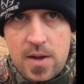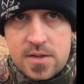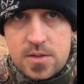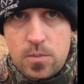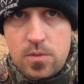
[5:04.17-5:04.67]
out,
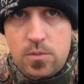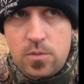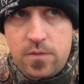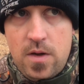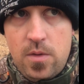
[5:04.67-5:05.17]
so
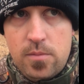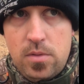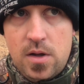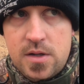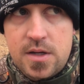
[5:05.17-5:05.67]
we'll follow the
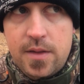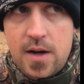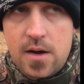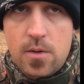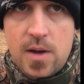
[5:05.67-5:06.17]
blood until the
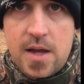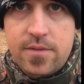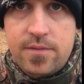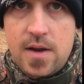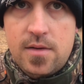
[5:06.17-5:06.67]
arrow. I
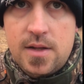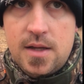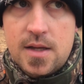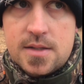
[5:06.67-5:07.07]
haven't found it yet,